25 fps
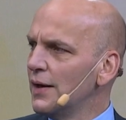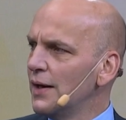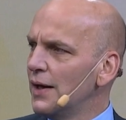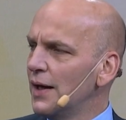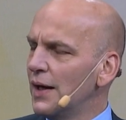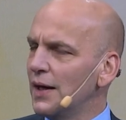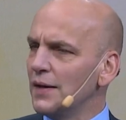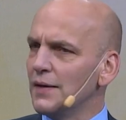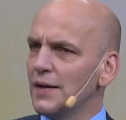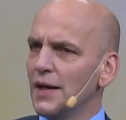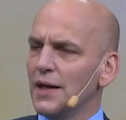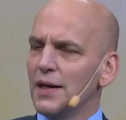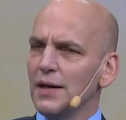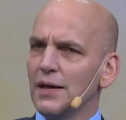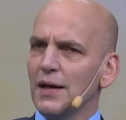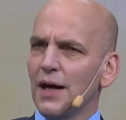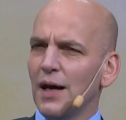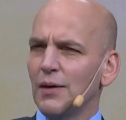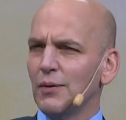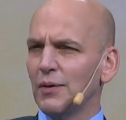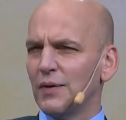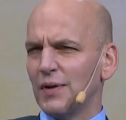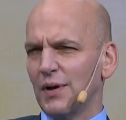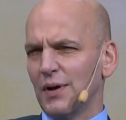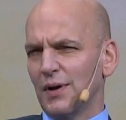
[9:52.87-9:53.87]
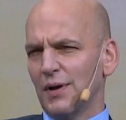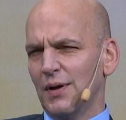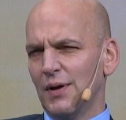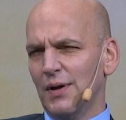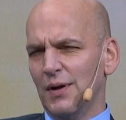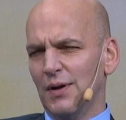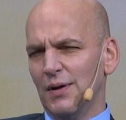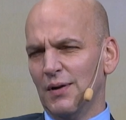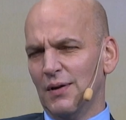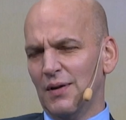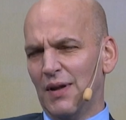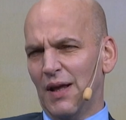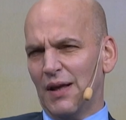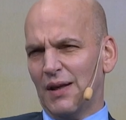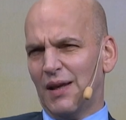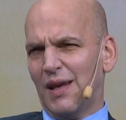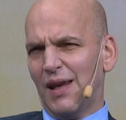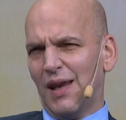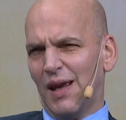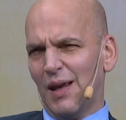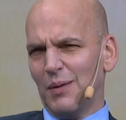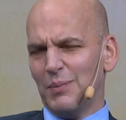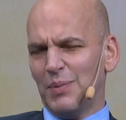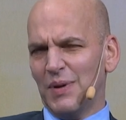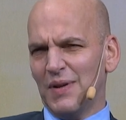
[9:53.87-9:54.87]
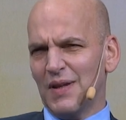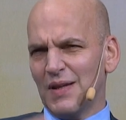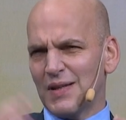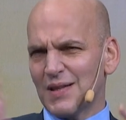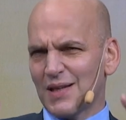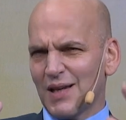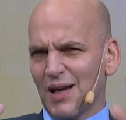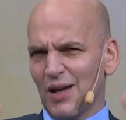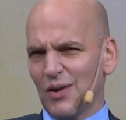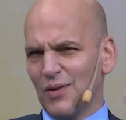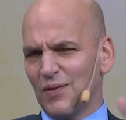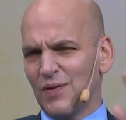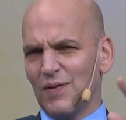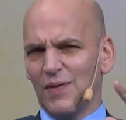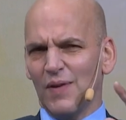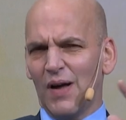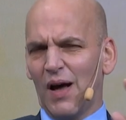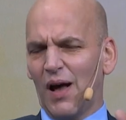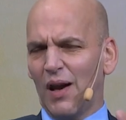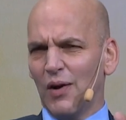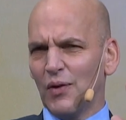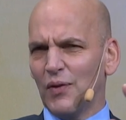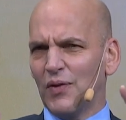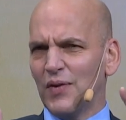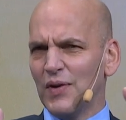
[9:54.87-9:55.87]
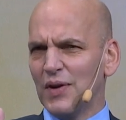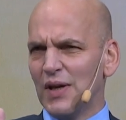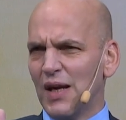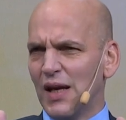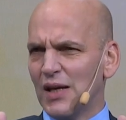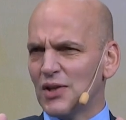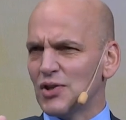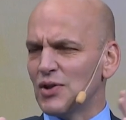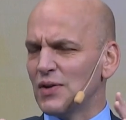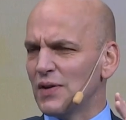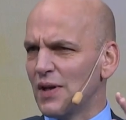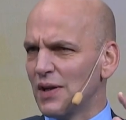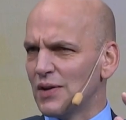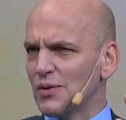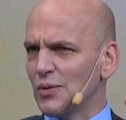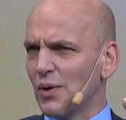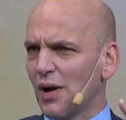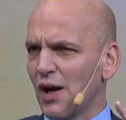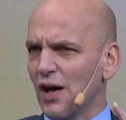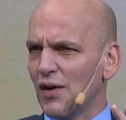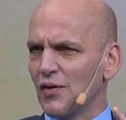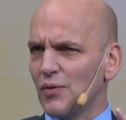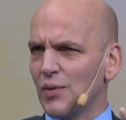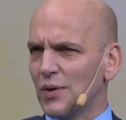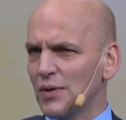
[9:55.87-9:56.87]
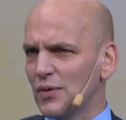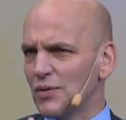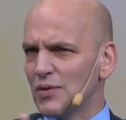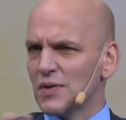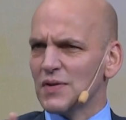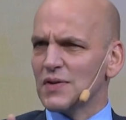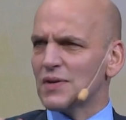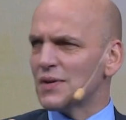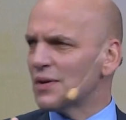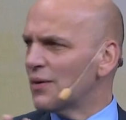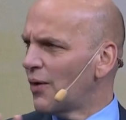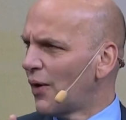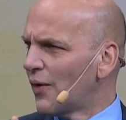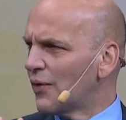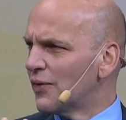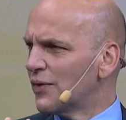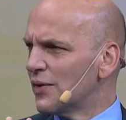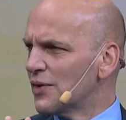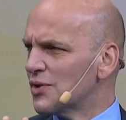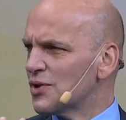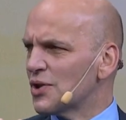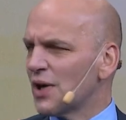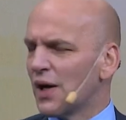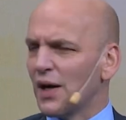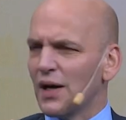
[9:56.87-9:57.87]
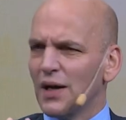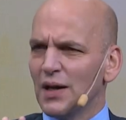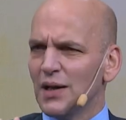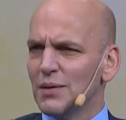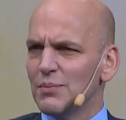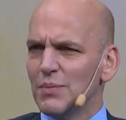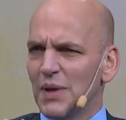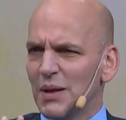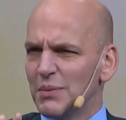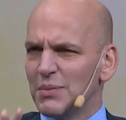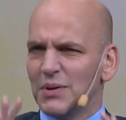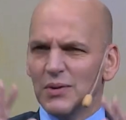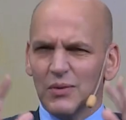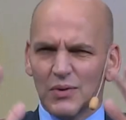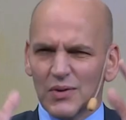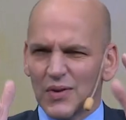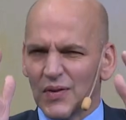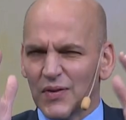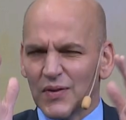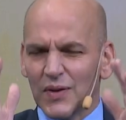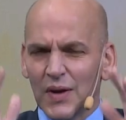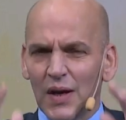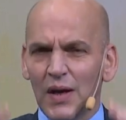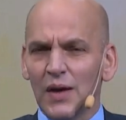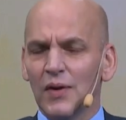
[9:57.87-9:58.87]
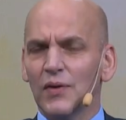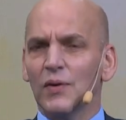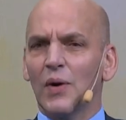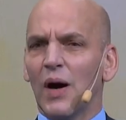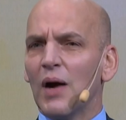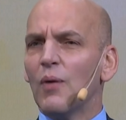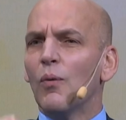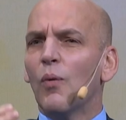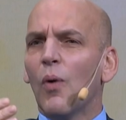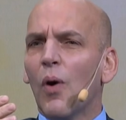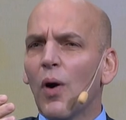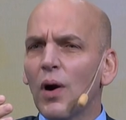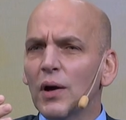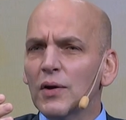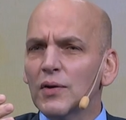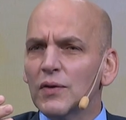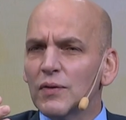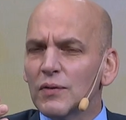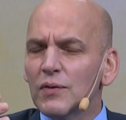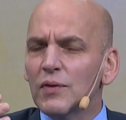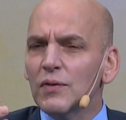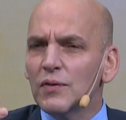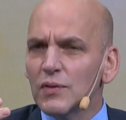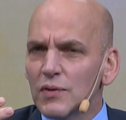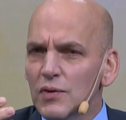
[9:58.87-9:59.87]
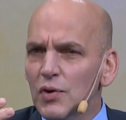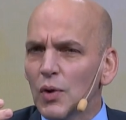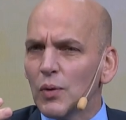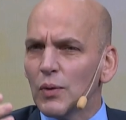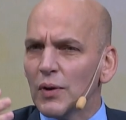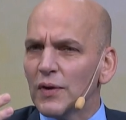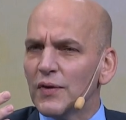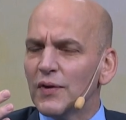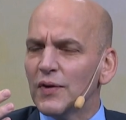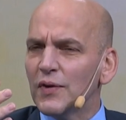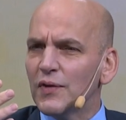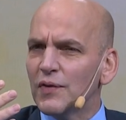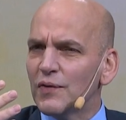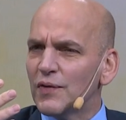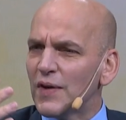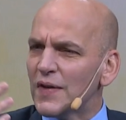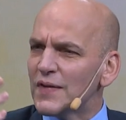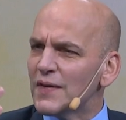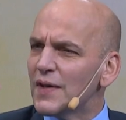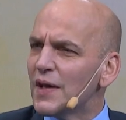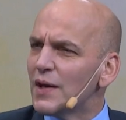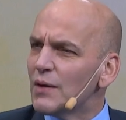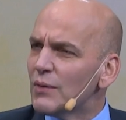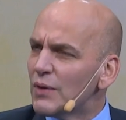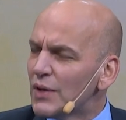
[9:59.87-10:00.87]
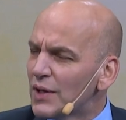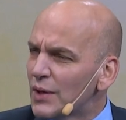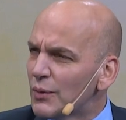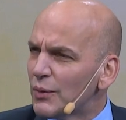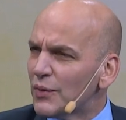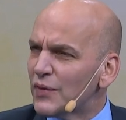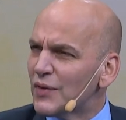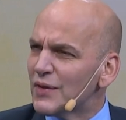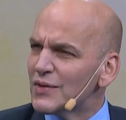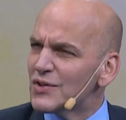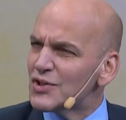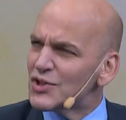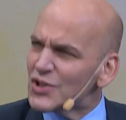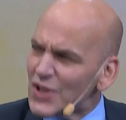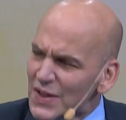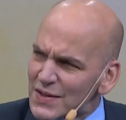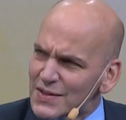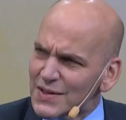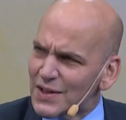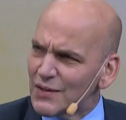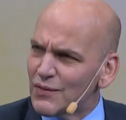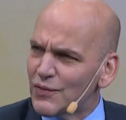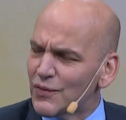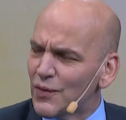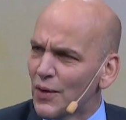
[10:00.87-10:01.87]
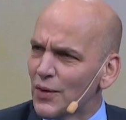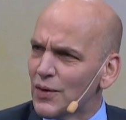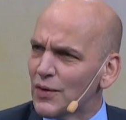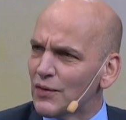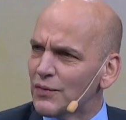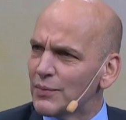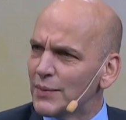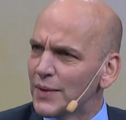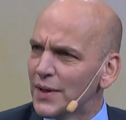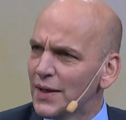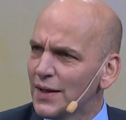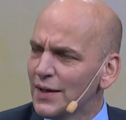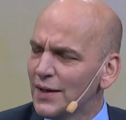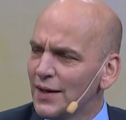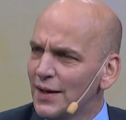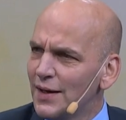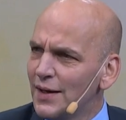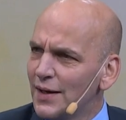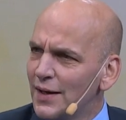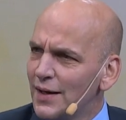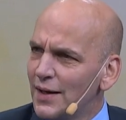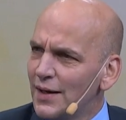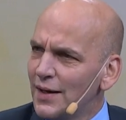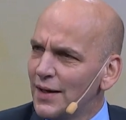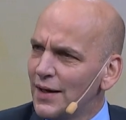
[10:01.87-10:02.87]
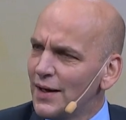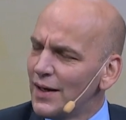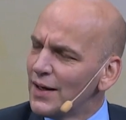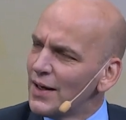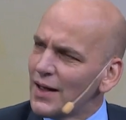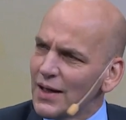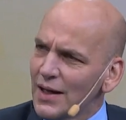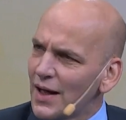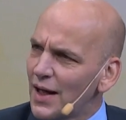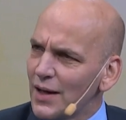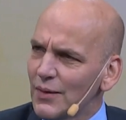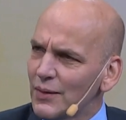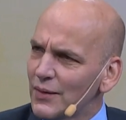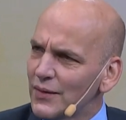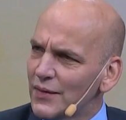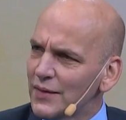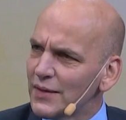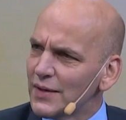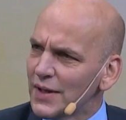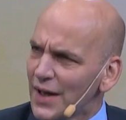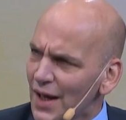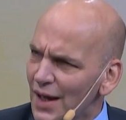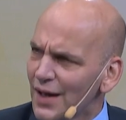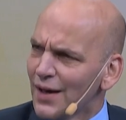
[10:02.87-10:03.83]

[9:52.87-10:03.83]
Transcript: And then I was like, that can't be. That's kind of hallucination that you have when you just lost a child. Maybe you just. So I walked towards his face, and he was just in front of me. And I, I was, yeah,